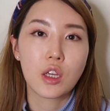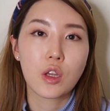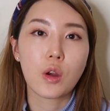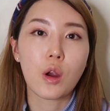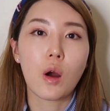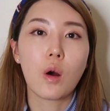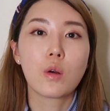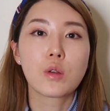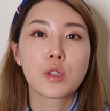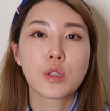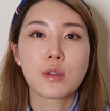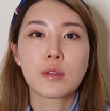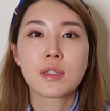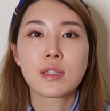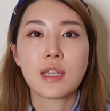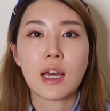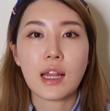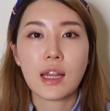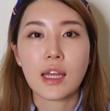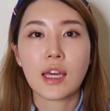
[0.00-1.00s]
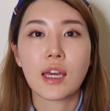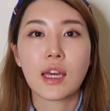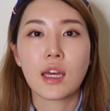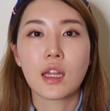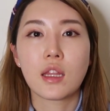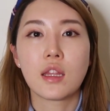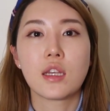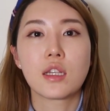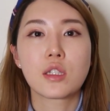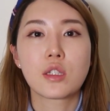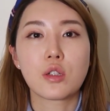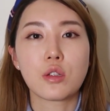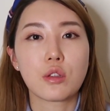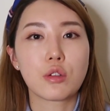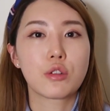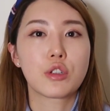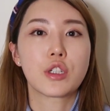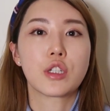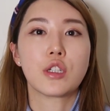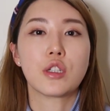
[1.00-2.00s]
you're also selling the
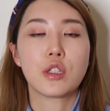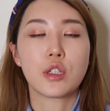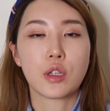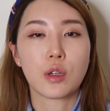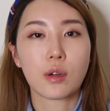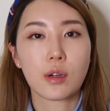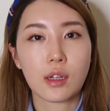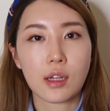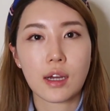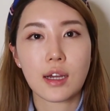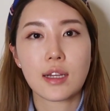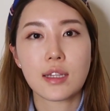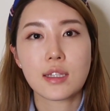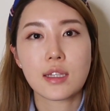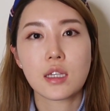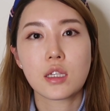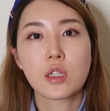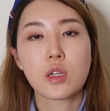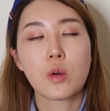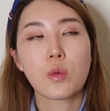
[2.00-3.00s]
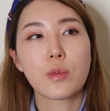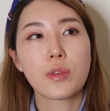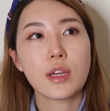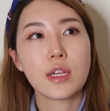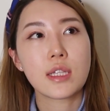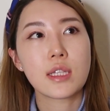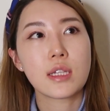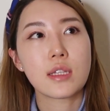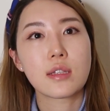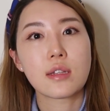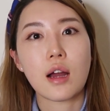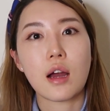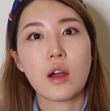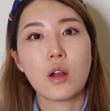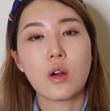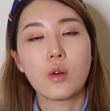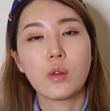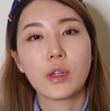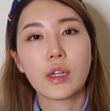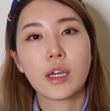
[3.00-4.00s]
solution to your clients. So this is
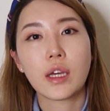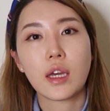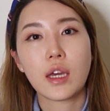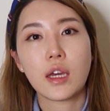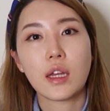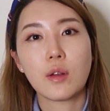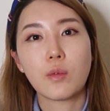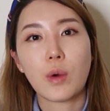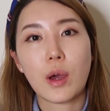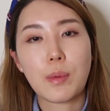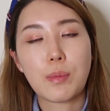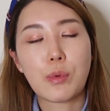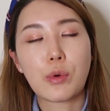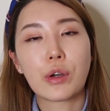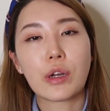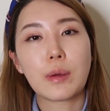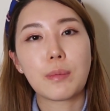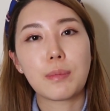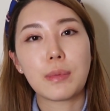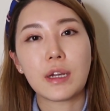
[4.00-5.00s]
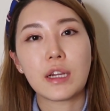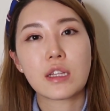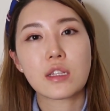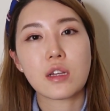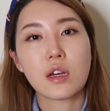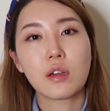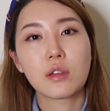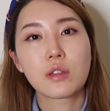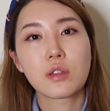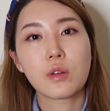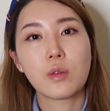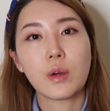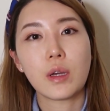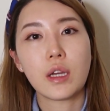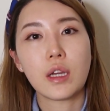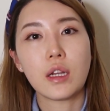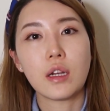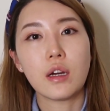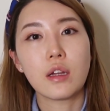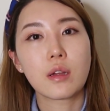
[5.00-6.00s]
not only in whiteboarding, but it's also
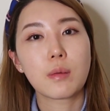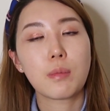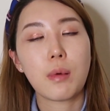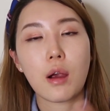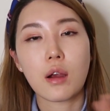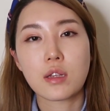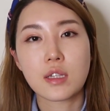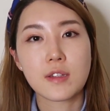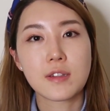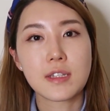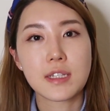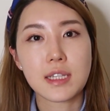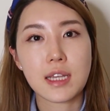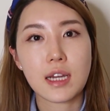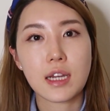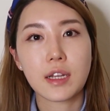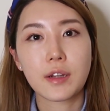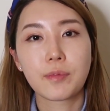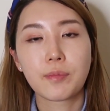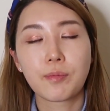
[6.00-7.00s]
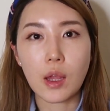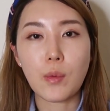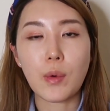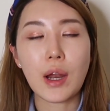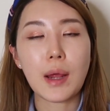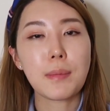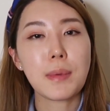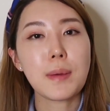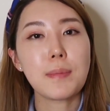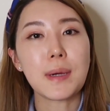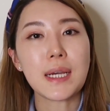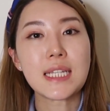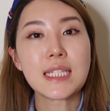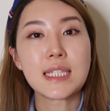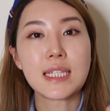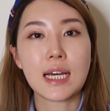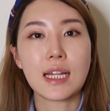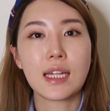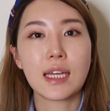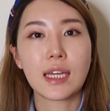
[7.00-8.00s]
in other parts of design. Now what I mean by
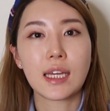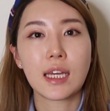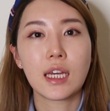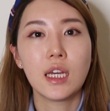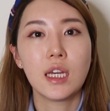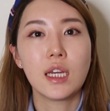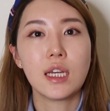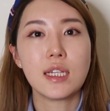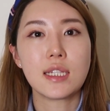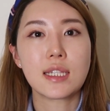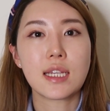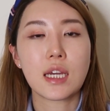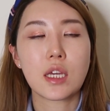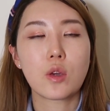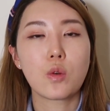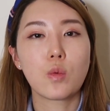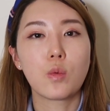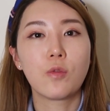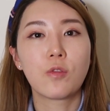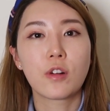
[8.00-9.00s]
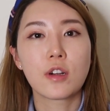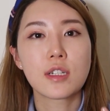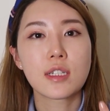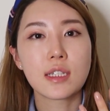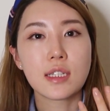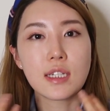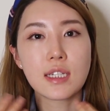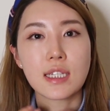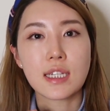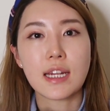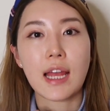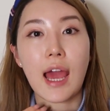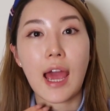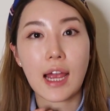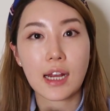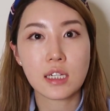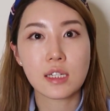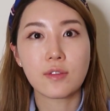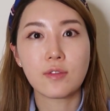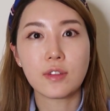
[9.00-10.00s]
selling is that you first listen
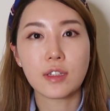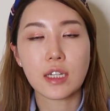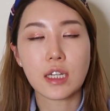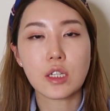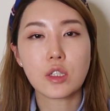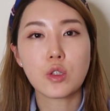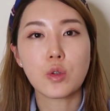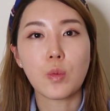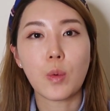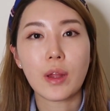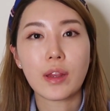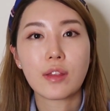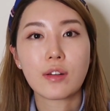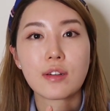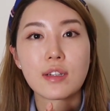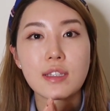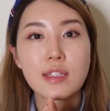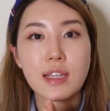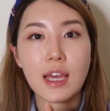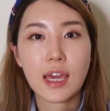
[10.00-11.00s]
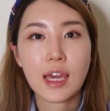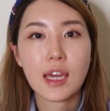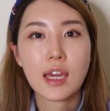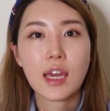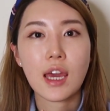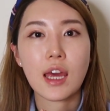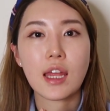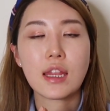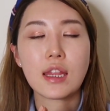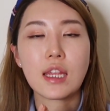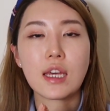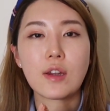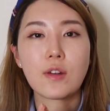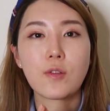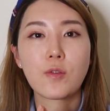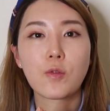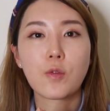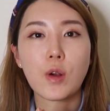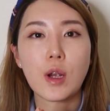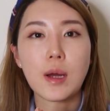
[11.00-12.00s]
actively to what they're saying and then
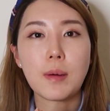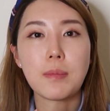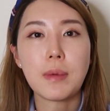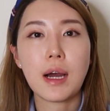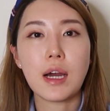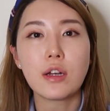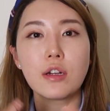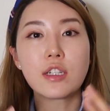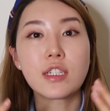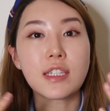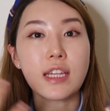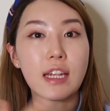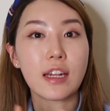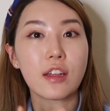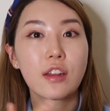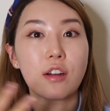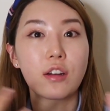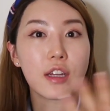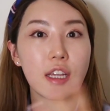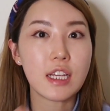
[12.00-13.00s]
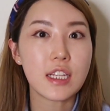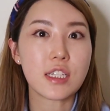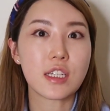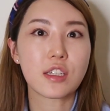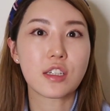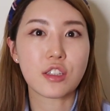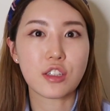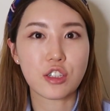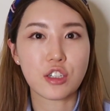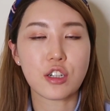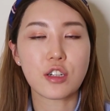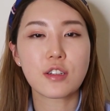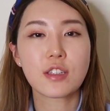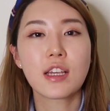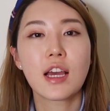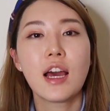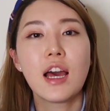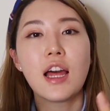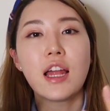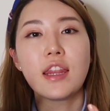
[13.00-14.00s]
from understanding their needs and concerns,
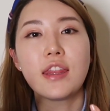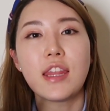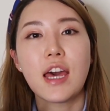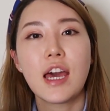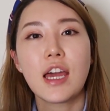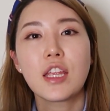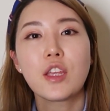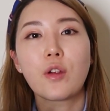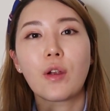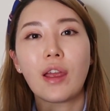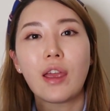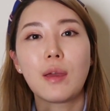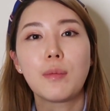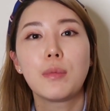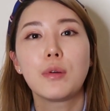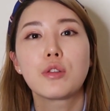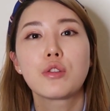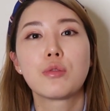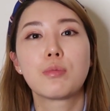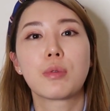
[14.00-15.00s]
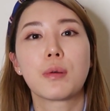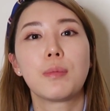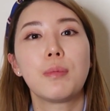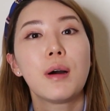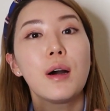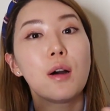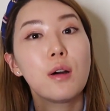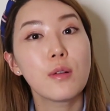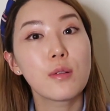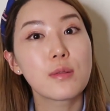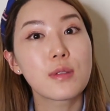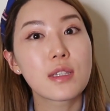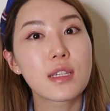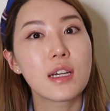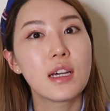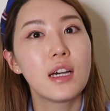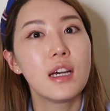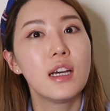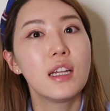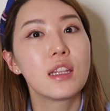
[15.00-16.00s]
then you're able to propose
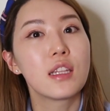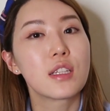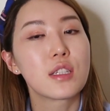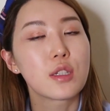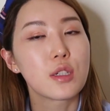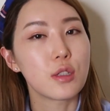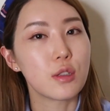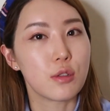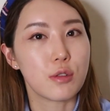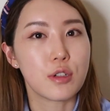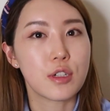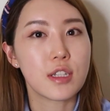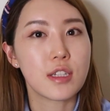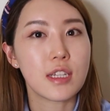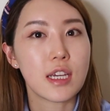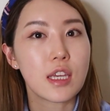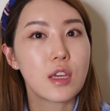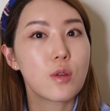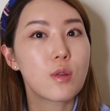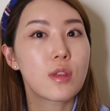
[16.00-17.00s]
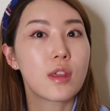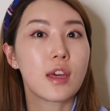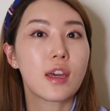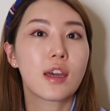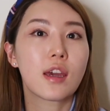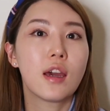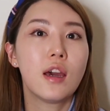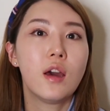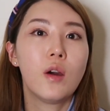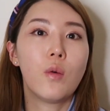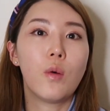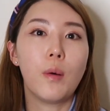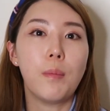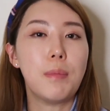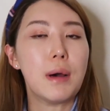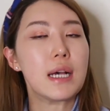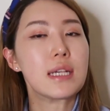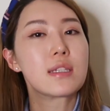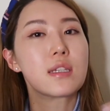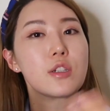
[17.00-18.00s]
the solution that you think will
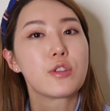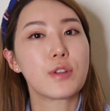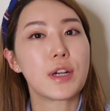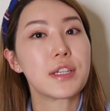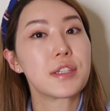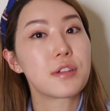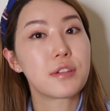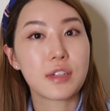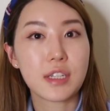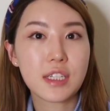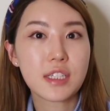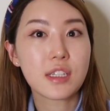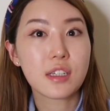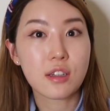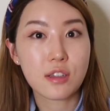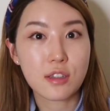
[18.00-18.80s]
best address their needs